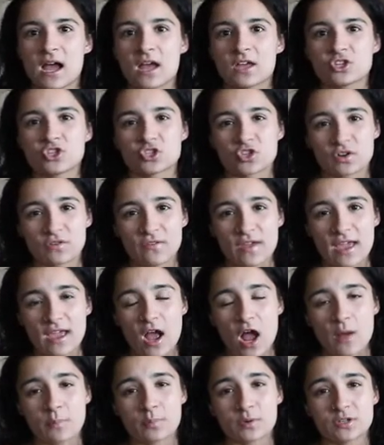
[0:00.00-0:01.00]

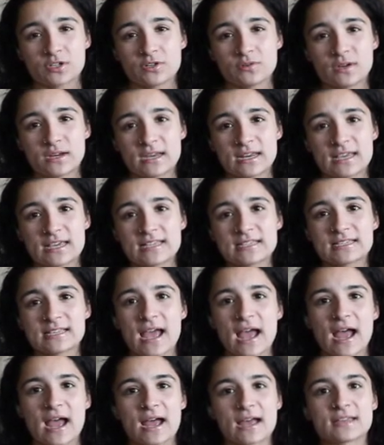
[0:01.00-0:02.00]
survey
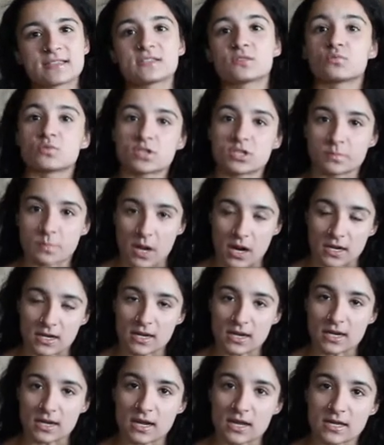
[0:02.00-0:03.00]
opportunities as
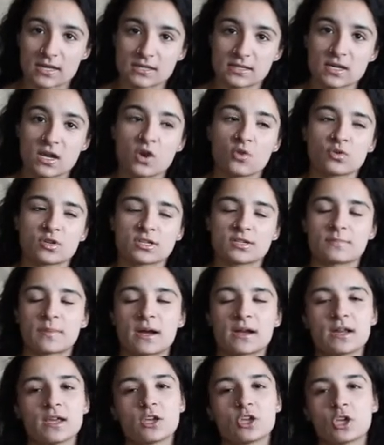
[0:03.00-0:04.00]
Respondent does.
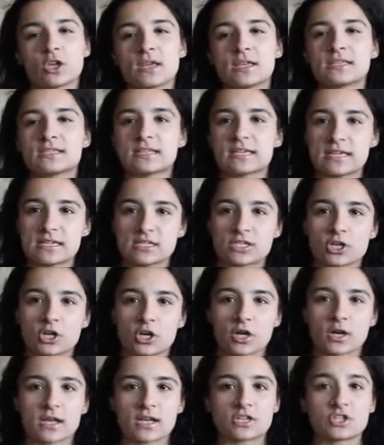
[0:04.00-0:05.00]
Respondent, it's
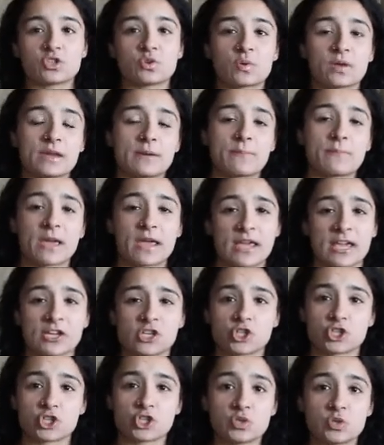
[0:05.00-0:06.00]
easier because you can pick
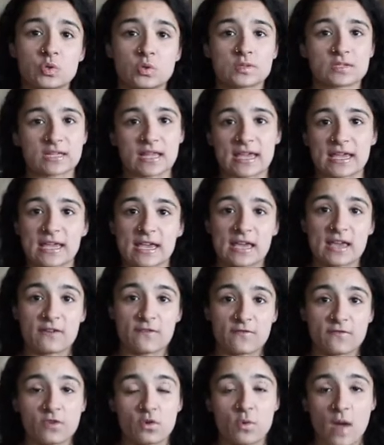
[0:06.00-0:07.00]
and choose like
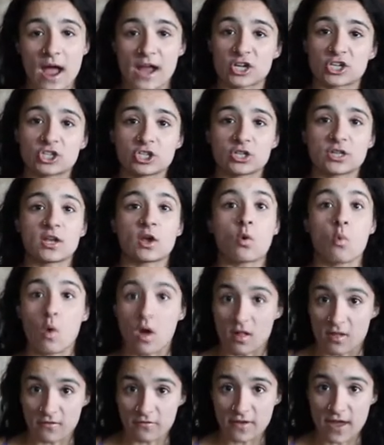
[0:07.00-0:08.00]
if you actually
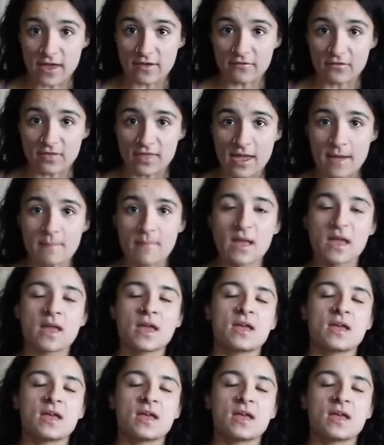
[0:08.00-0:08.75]
qualify for them.